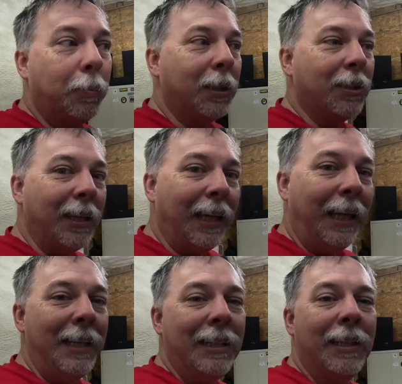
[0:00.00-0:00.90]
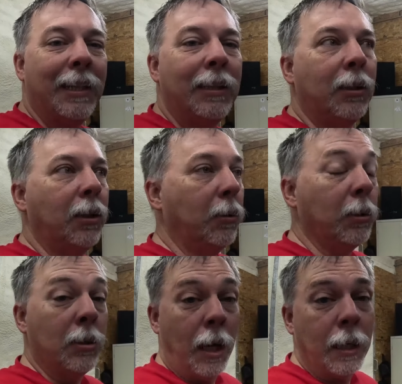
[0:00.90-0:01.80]
but it's an easy thing to do.
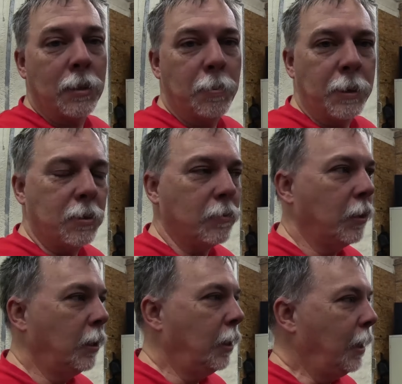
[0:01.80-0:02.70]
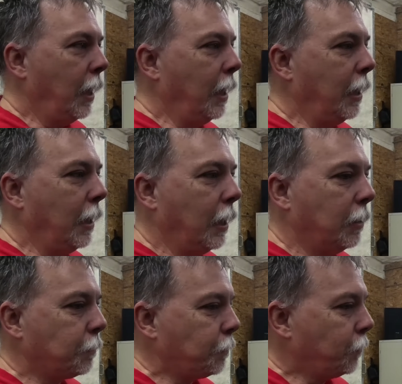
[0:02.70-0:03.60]
It's not expensive. And
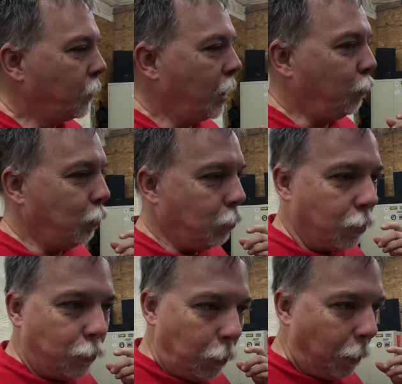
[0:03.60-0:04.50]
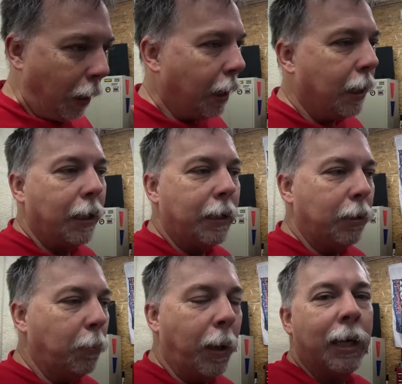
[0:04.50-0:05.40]
uh, if you if you buy a
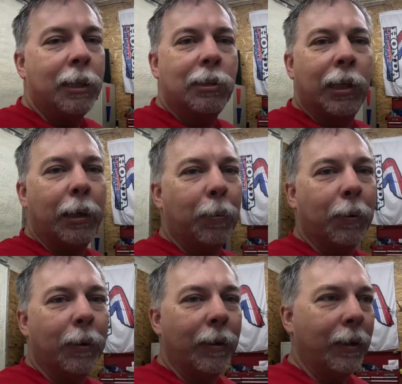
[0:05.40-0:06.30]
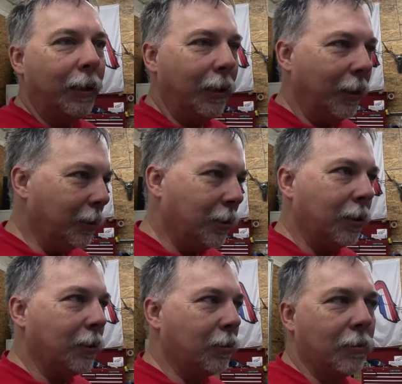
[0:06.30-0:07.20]
pneumatic stapler,
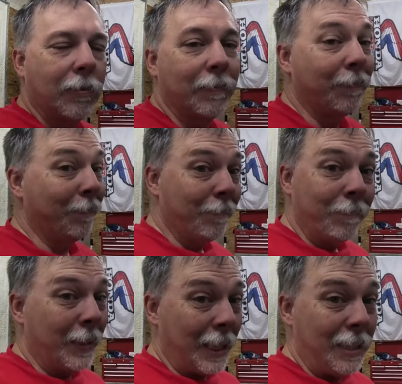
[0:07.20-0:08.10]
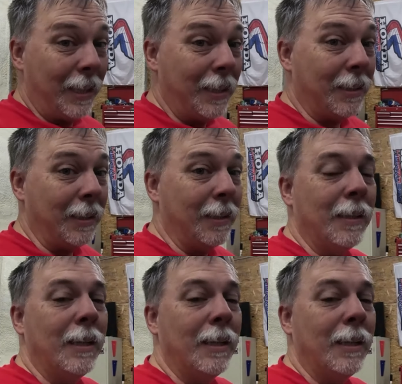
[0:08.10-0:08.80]
it's it's it's easy.